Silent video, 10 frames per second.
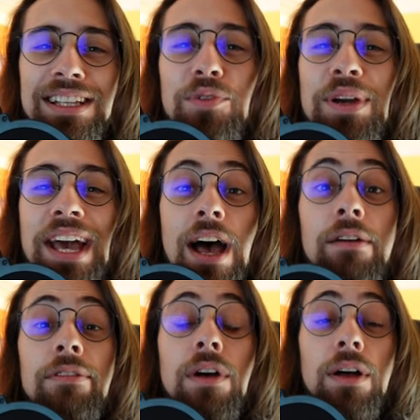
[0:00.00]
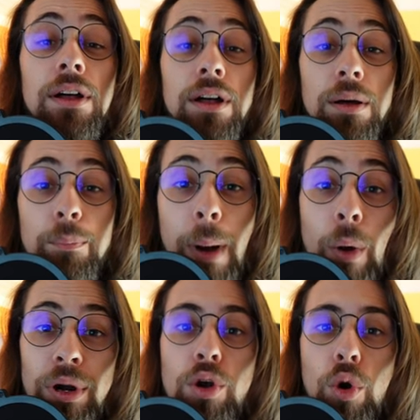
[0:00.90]
we have
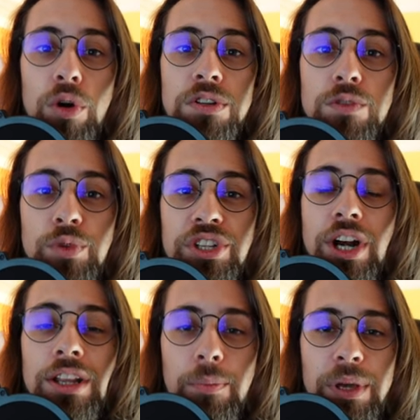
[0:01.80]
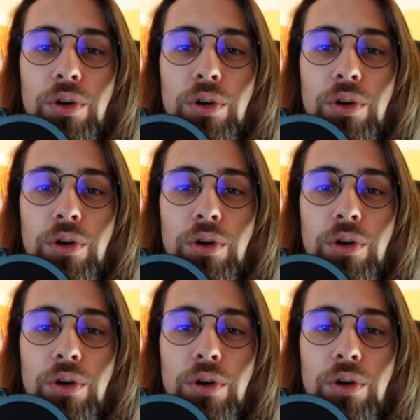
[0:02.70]
power cores, which are the P